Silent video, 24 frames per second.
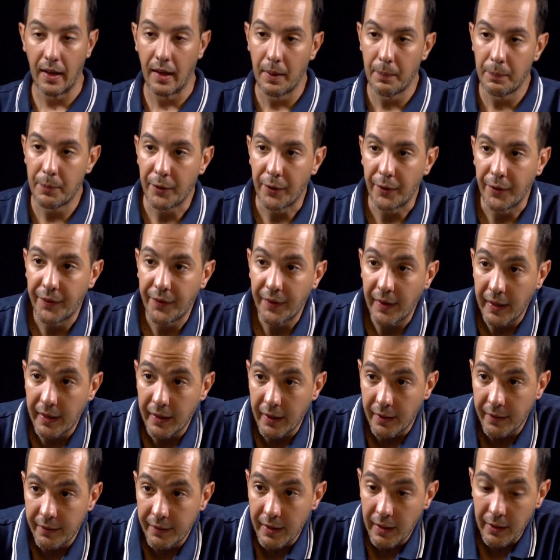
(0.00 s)
put
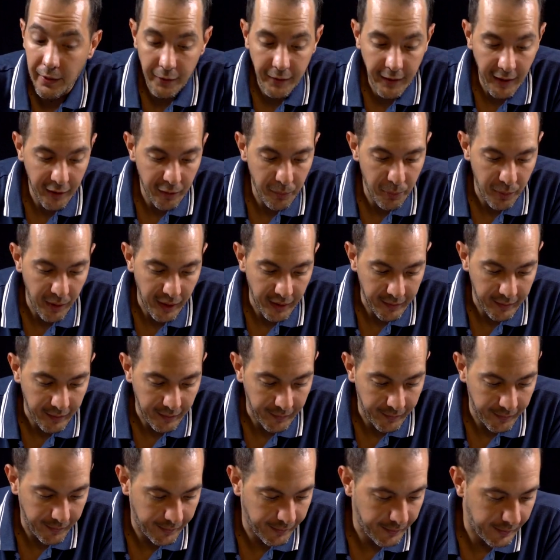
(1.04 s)
aside until the next
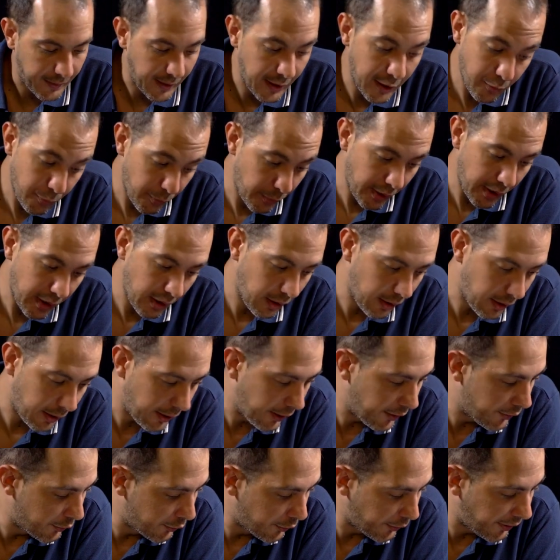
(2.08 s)
practice. It will
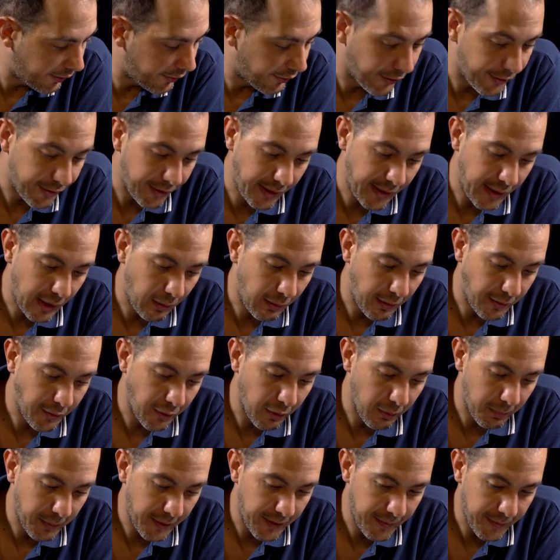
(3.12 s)
nourish the saya a
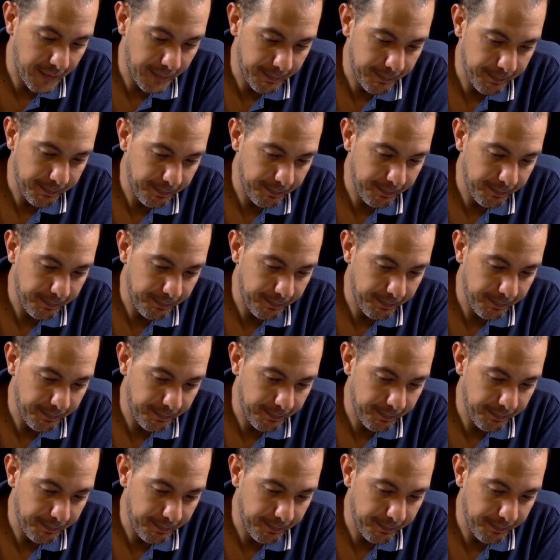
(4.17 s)
little bit.